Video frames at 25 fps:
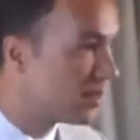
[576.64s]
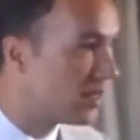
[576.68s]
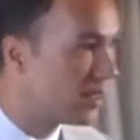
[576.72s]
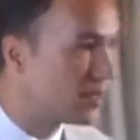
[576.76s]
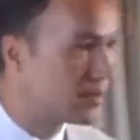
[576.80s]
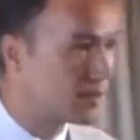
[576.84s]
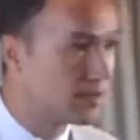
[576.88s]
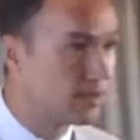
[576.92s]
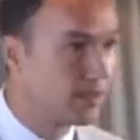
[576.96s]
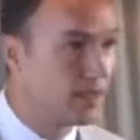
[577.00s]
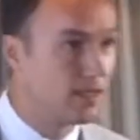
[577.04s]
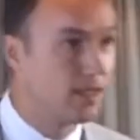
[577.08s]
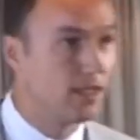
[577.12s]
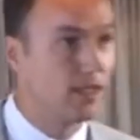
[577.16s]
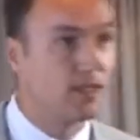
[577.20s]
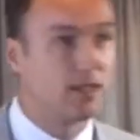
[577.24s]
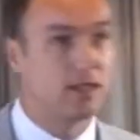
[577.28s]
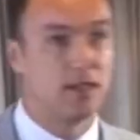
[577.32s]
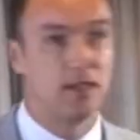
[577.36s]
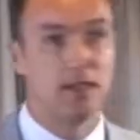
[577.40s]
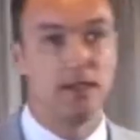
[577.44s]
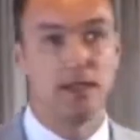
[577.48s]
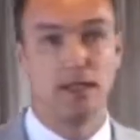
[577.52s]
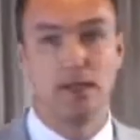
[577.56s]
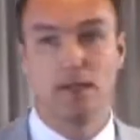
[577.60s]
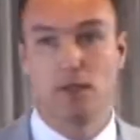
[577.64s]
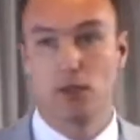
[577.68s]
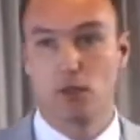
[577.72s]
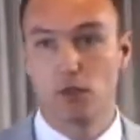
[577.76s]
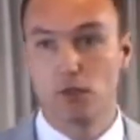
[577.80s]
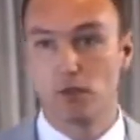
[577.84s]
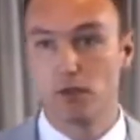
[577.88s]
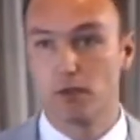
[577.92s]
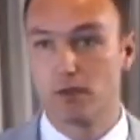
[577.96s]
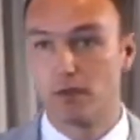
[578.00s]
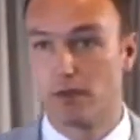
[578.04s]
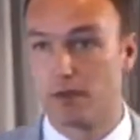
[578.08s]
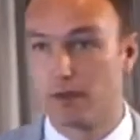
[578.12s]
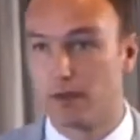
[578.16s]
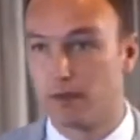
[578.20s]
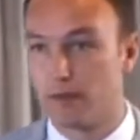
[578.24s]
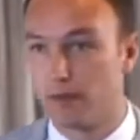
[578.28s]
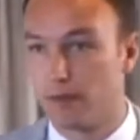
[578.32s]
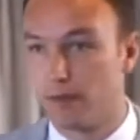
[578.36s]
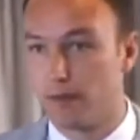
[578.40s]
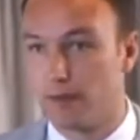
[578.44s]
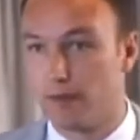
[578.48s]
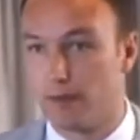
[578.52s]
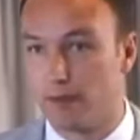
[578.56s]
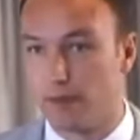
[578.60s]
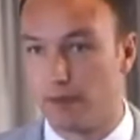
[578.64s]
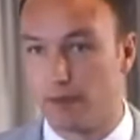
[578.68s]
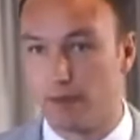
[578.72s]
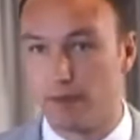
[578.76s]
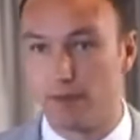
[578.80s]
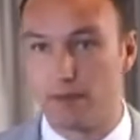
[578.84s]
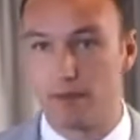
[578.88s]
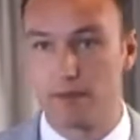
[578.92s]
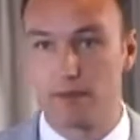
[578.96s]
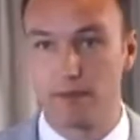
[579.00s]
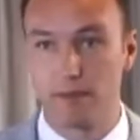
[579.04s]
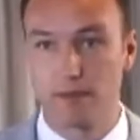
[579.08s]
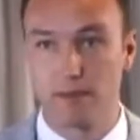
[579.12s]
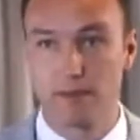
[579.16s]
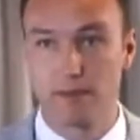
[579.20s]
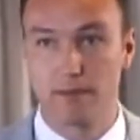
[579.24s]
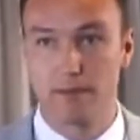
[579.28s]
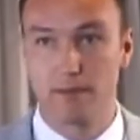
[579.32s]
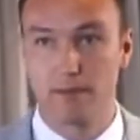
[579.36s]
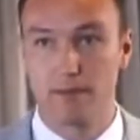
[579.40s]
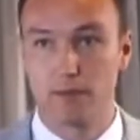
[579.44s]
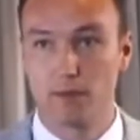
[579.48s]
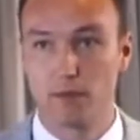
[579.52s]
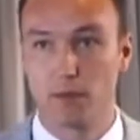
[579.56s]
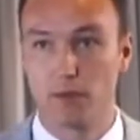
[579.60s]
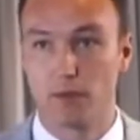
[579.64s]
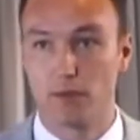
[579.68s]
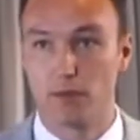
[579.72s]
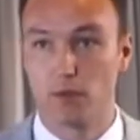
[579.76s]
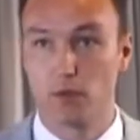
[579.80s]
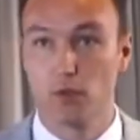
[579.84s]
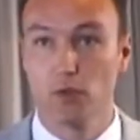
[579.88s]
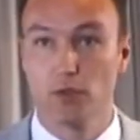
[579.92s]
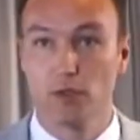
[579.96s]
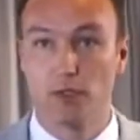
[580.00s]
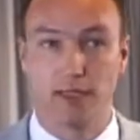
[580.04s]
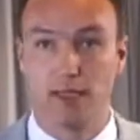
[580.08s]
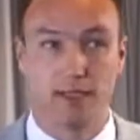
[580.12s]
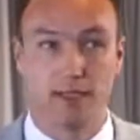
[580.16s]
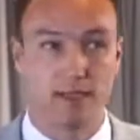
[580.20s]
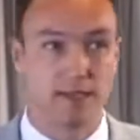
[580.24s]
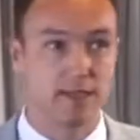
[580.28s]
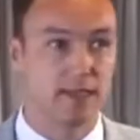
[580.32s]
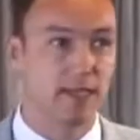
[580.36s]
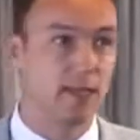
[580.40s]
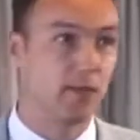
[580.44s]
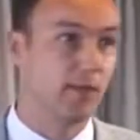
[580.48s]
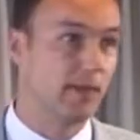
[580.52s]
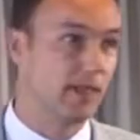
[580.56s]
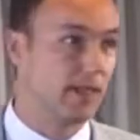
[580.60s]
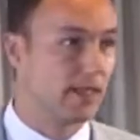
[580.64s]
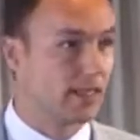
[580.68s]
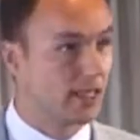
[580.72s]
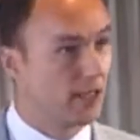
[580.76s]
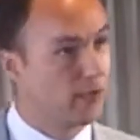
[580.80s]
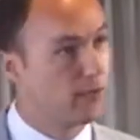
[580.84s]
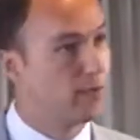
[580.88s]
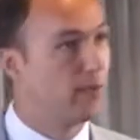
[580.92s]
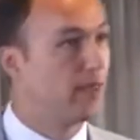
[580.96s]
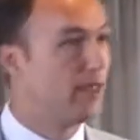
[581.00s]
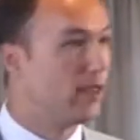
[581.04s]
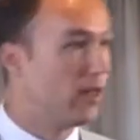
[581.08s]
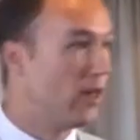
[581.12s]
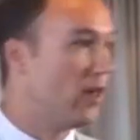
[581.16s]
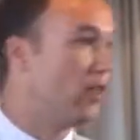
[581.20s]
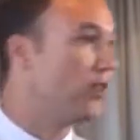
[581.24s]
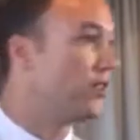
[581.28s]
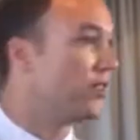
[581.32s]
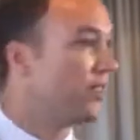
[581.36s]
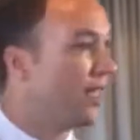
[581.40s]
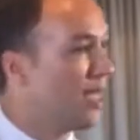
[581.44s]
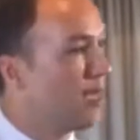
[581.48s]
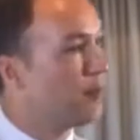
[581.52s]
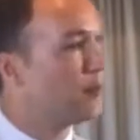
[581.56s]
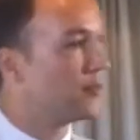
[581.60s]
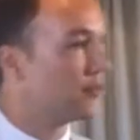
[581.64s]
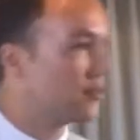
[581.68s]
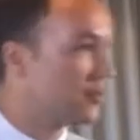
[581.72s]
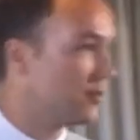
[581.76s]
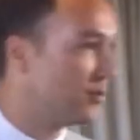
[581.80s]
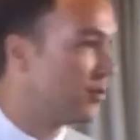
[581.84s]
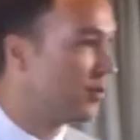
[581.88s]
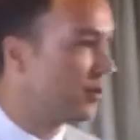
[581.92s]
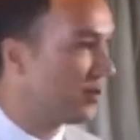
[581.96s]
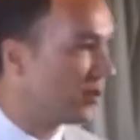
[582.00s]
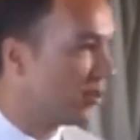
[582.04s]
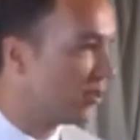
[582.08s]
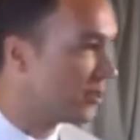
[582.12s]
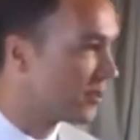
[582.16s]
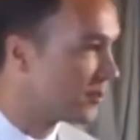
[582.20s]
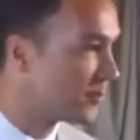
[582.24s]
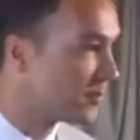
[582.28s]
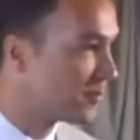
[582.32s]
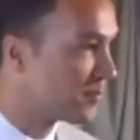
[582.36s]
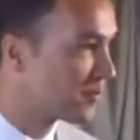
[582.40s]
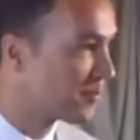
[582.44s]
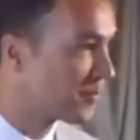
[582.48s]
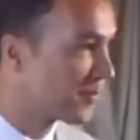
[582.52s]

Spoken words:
Right? Or I never go to a jeweler and say, well, give me all the diamonds in the world.